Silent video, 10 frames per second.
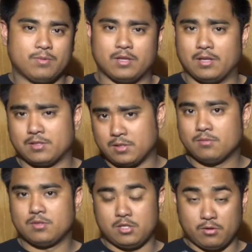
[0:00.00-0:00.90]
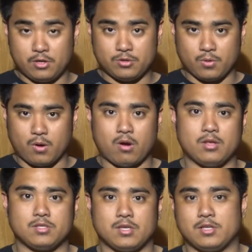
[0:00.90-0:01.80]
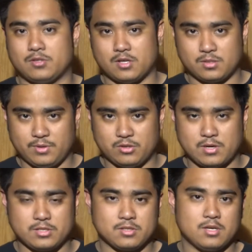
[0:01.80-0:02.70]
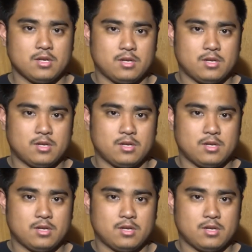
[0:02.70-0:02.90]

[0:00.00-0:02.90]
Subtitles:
but it's still an issue regardless, and it still has to be addressed.